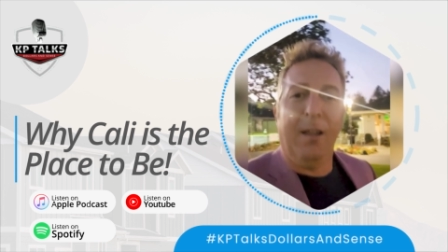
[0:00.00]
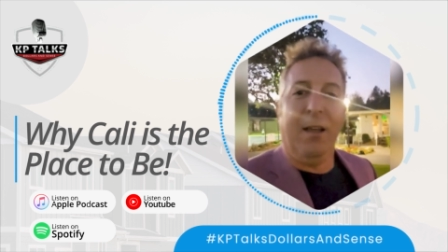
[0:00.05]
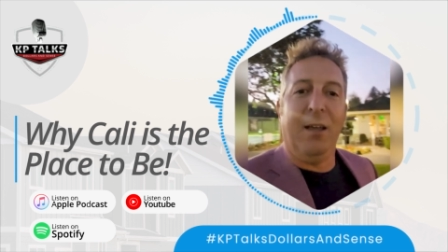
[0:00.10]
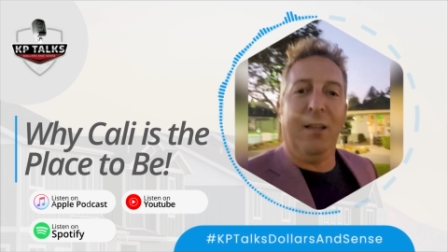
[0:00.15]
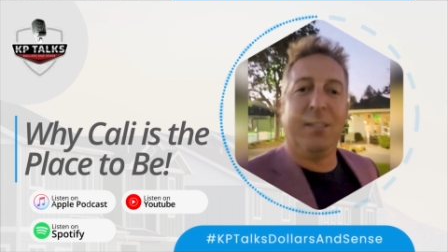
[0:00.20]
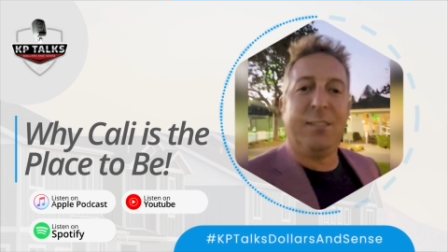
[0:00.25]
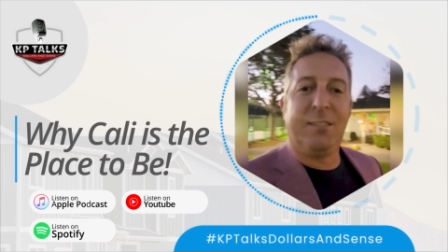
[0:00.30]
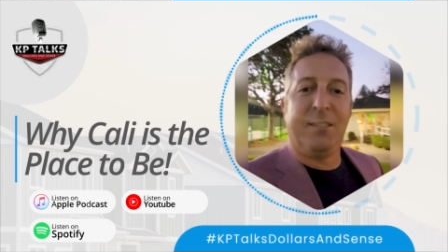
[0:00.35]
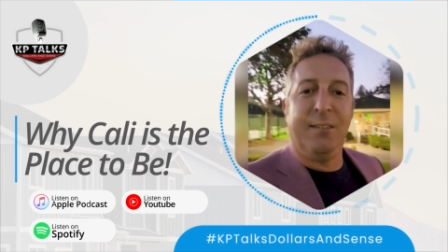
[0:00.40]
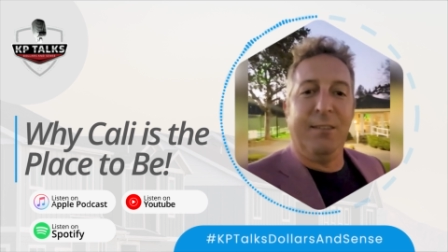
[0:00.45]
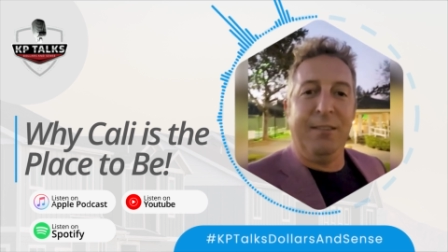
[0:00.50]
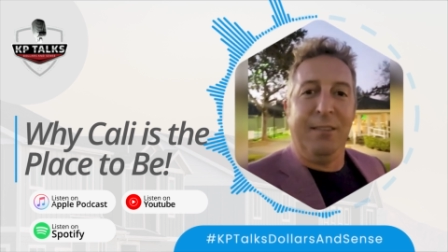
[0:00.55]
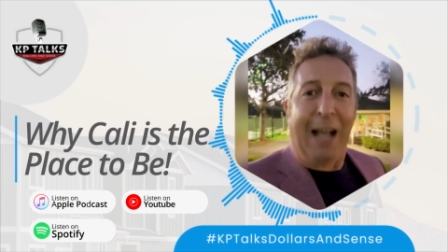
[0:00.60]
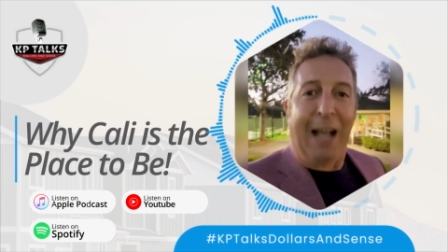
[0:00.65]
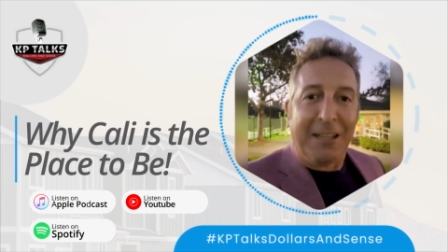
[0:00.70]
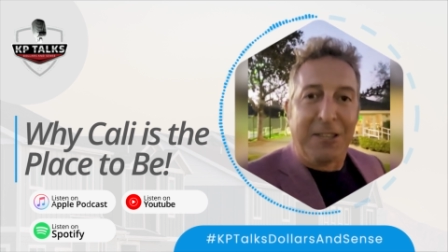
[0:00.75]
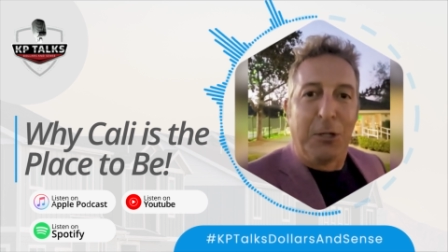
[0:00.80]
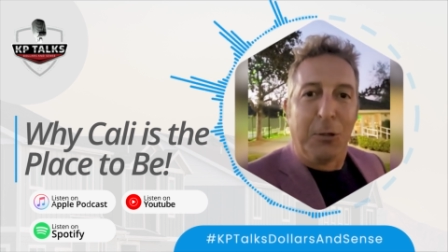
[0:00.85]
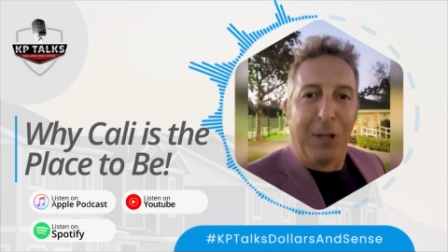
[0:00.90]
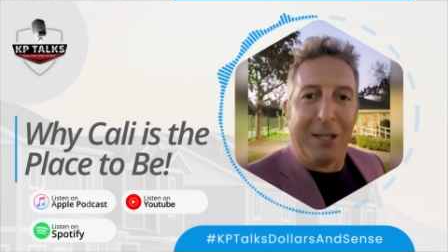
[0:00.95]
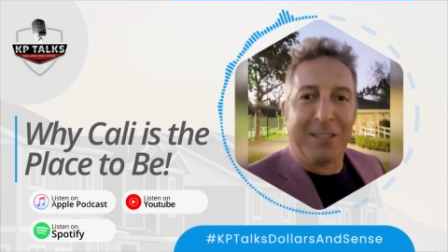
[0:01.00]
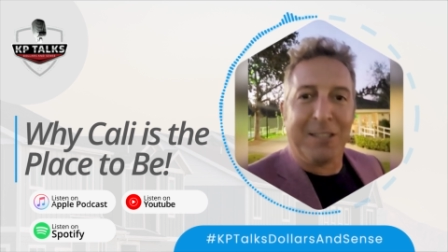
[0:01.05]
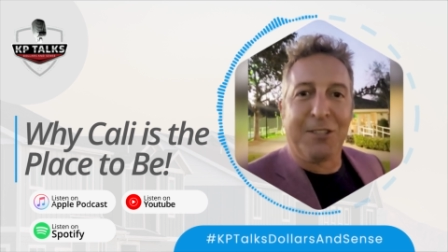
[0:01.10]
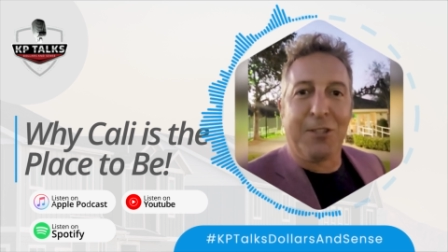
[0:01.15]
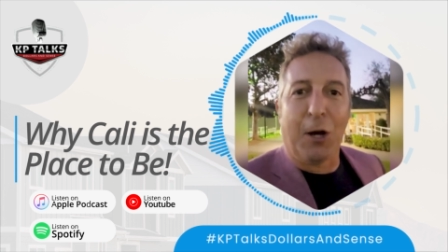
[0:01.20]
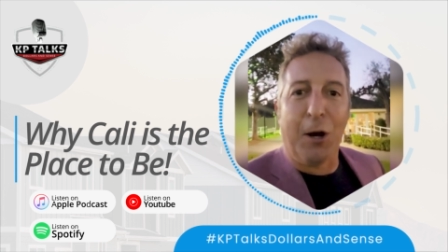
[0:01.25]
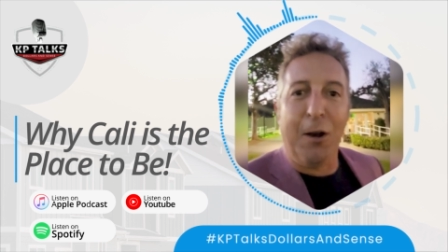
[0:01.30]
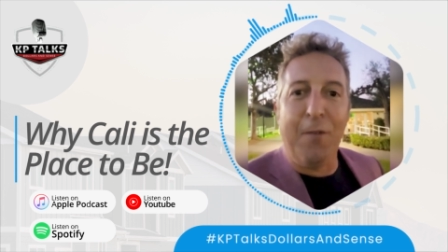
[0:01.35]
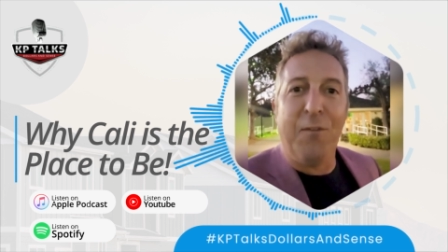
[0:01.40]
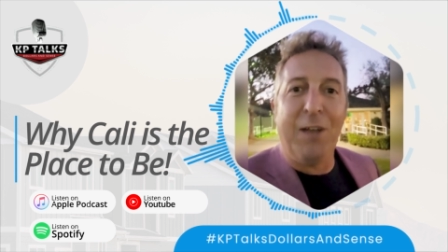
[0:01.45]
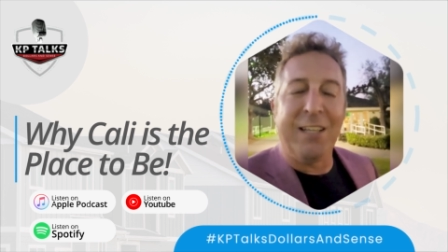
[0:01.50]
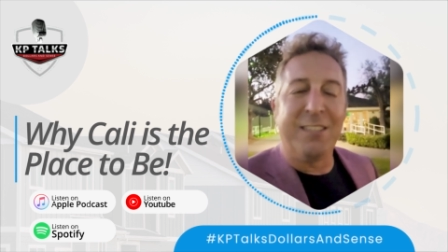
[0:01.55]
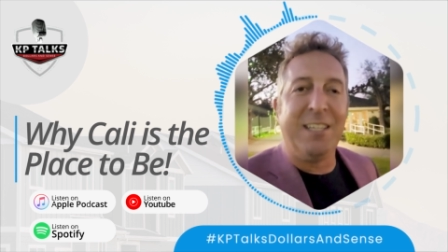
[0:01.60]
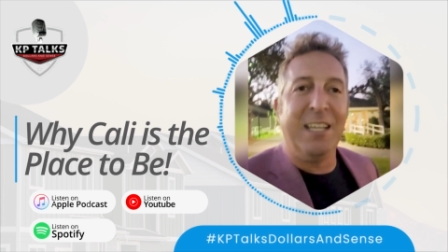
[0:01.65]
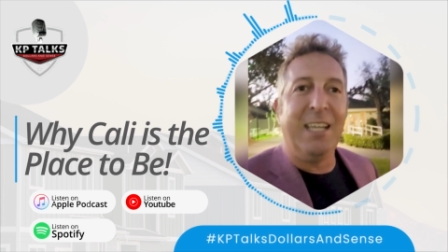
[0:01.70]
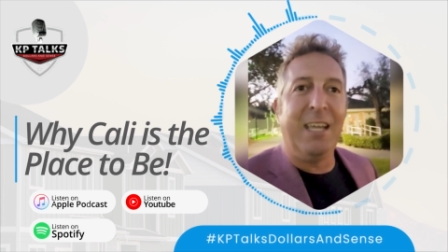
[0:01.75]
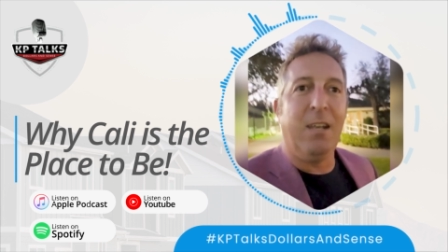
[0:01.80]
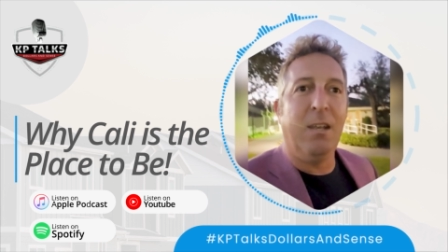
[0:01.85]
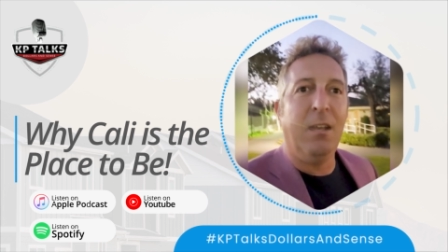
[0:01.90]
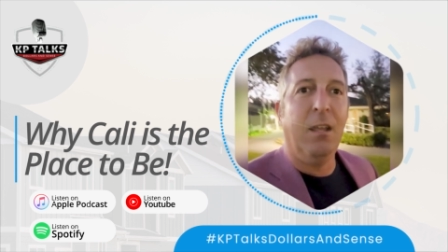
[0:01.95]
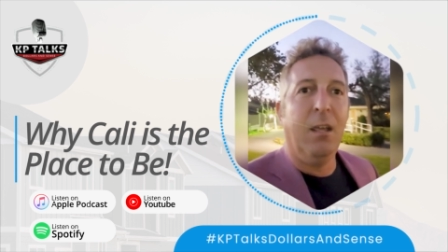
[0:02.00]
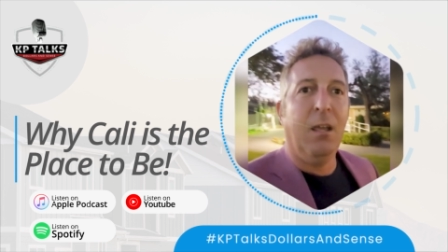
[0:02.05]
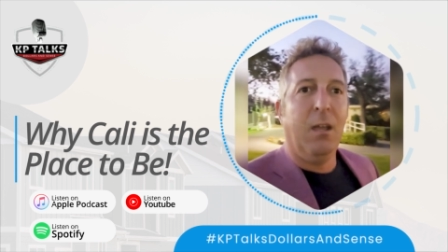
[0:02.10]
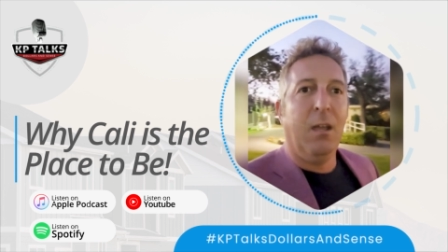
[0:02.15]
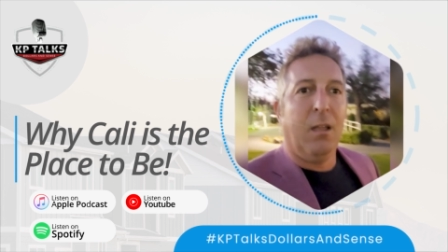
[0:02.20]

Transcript: it's not too late to start investing in